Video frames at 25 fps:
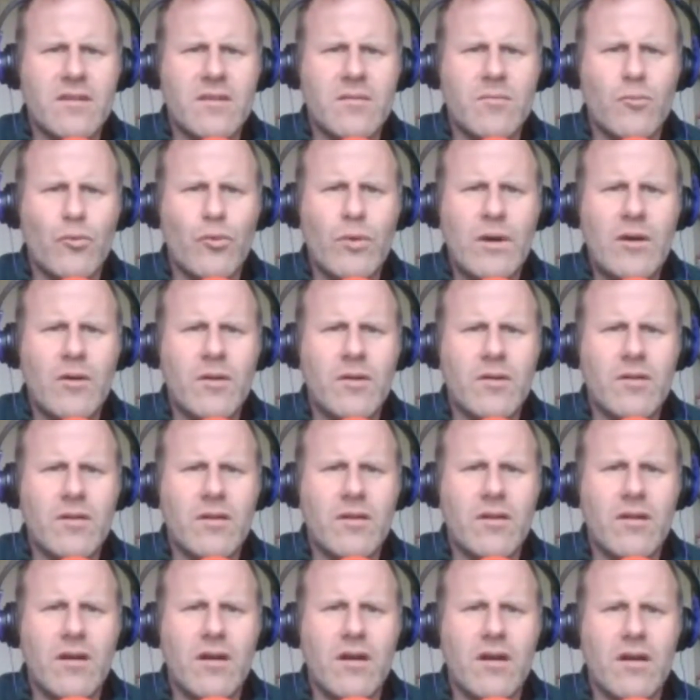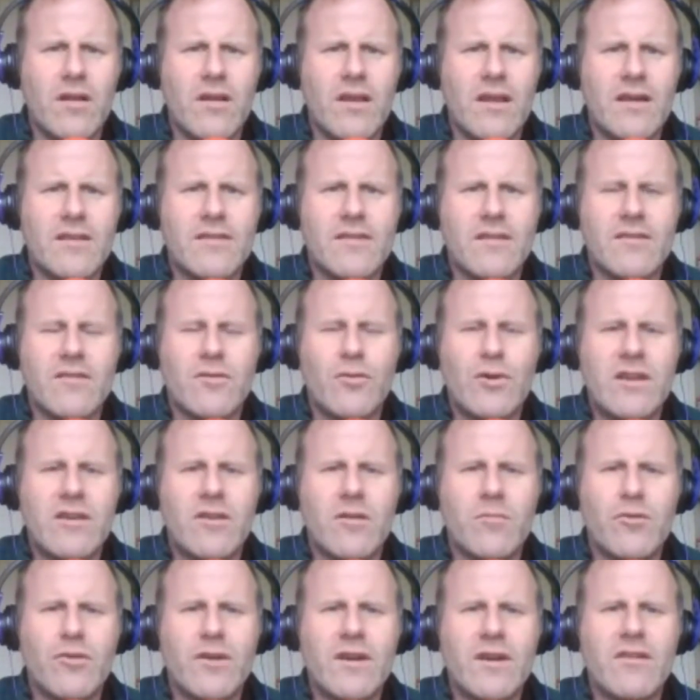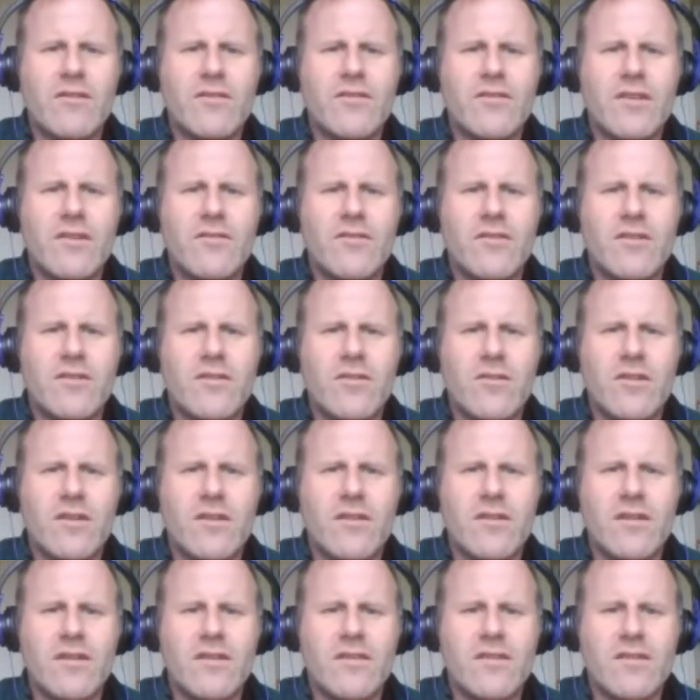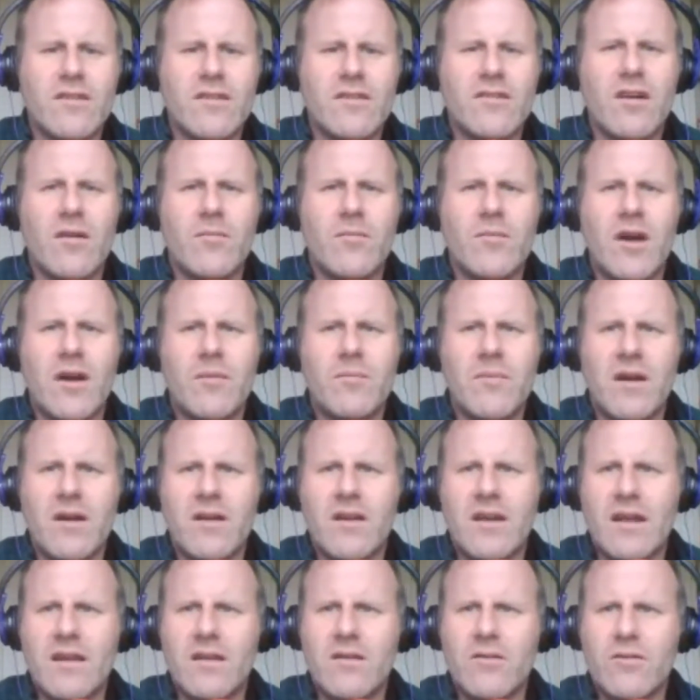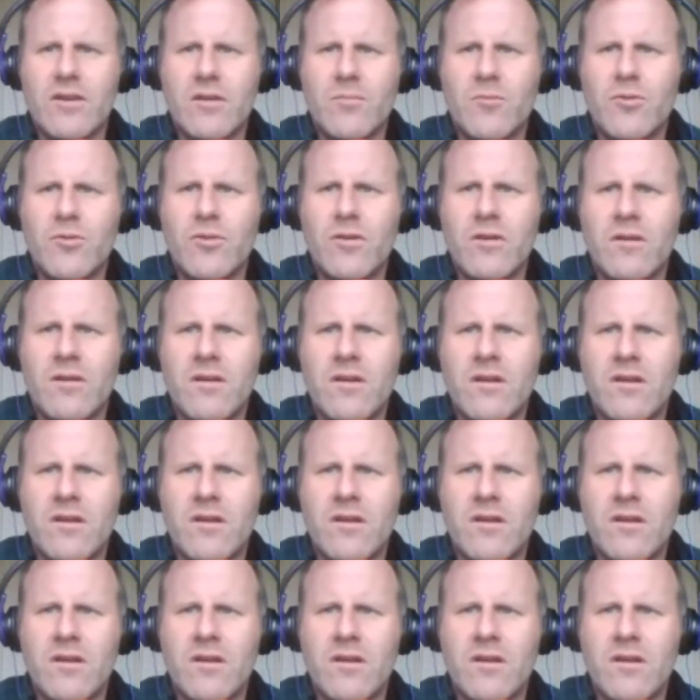Well, lads, this Kinder Bueno. I was never stuck into this. I'm not, can't look anymore.